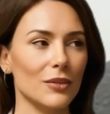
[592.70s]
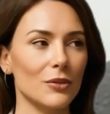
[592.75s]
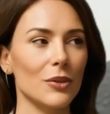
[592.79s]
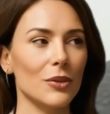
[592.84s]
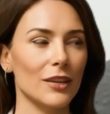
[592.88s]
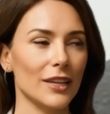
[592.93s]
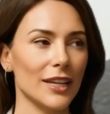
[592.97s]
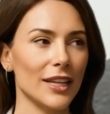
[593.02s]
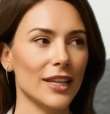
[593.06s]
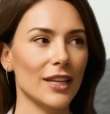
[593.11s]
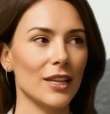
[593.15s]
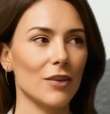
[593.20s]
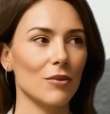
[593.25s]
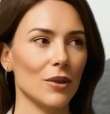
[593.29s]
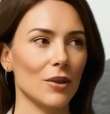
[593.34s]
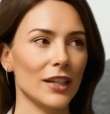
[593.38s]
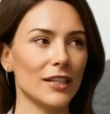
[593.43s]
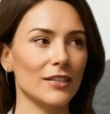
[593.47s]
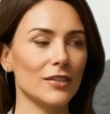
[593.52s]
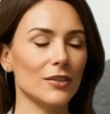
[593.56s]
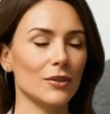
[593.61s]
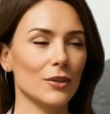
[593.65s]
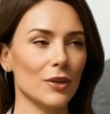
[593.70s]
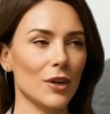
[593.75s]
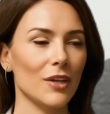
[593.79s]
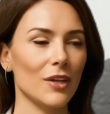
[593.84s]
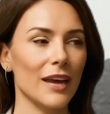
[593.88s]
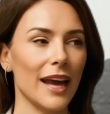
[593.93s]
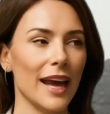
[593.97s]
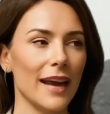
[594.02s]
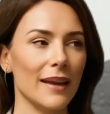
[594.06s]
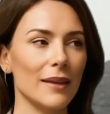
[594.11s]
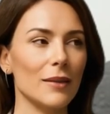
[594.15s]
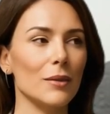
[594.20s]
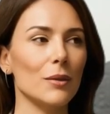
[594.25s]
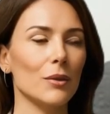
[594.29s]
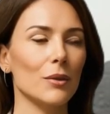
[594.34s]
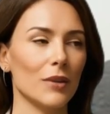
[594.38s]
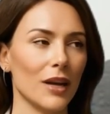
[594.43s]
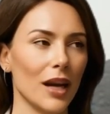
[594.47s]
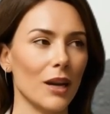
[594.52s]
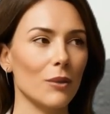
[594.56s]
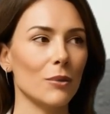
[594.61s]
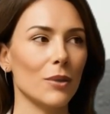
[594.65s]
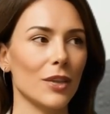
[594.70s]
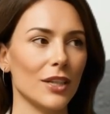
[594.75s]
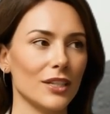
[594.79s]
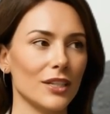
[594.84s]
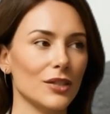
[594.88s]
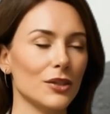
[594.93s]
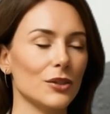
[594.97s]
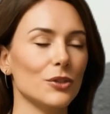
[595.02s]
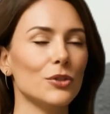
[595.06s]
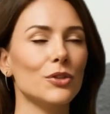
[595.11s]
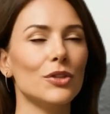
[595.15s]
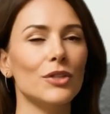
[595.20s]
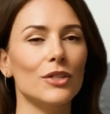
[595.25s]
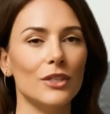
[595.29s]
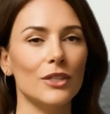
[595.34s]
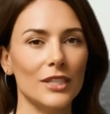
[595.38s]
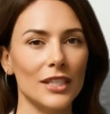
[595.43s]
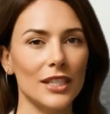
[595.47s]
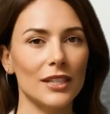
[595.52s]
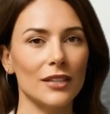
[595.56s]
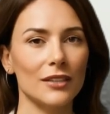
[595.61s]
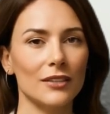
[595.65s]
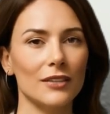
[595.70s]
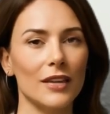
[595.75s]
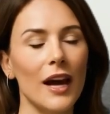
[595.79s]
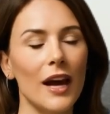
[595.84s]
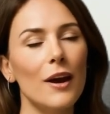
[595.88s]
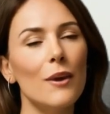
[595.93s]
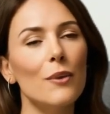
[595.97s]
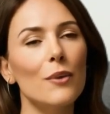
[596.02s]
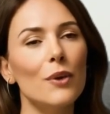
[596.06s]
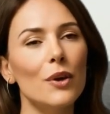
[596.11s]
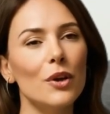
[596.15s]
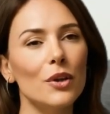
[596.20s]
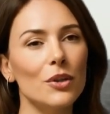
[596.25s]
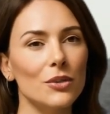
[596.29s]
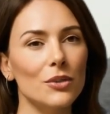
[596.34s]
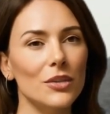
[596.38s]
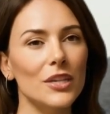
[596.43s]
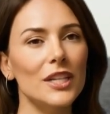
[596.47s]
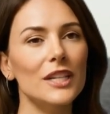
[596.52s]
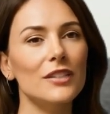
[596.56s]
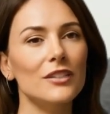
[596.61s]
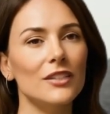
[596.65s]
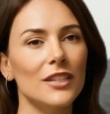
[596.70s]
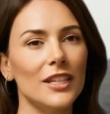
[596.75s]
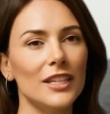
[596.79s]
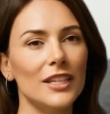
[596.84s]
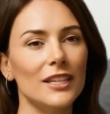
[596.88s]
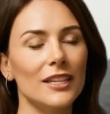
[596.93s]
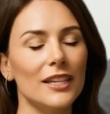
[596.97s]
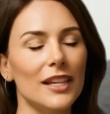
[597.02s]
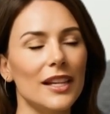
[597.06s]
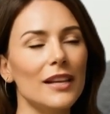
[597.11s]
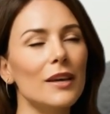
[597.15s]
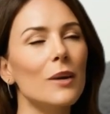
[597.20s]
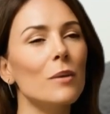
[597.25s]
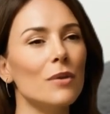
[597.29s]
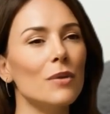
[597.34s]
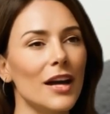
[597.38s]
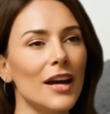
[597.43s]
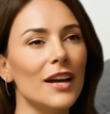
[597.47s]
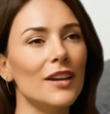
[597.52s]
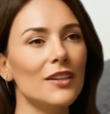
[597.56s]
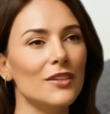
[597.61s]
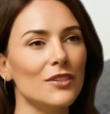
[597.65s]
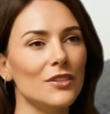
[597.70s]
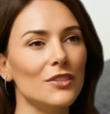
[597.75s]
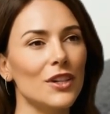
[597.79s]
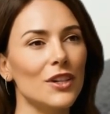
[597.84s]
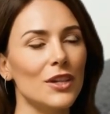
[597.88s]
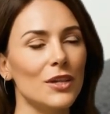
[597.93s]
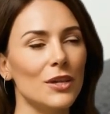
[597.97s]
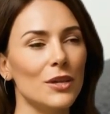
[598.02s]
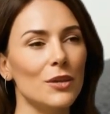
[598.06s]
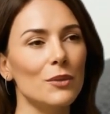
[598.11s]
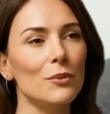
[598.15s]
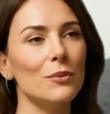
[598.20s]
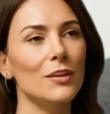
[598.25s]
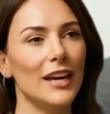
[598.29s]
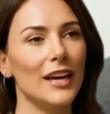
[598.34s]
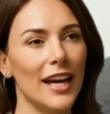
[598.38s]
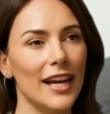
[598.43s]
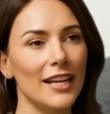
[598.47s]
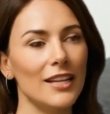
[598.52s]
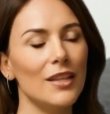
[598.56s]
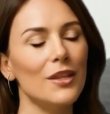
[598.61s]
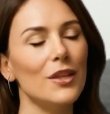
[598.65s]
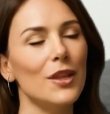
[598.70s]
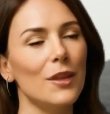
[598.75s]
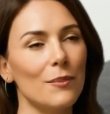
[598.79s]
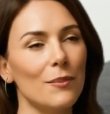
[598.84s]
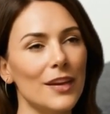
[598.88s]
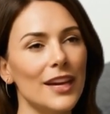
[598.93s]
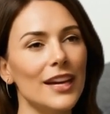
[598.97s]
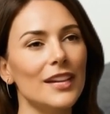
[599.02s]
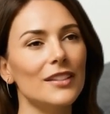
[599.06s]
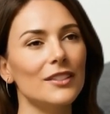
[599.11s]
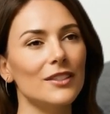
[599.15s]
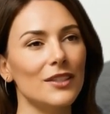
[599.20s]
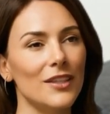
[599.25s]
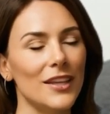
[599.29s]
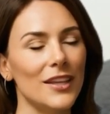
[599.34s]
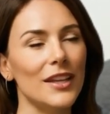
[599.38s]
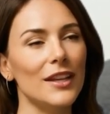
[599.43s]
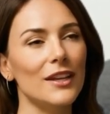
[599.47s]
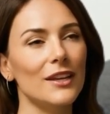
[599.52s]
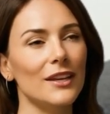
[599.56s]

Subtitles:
fully. Then, using 2 or 3 fingers, apply a small amount of water-based lubricant and begin gentle circular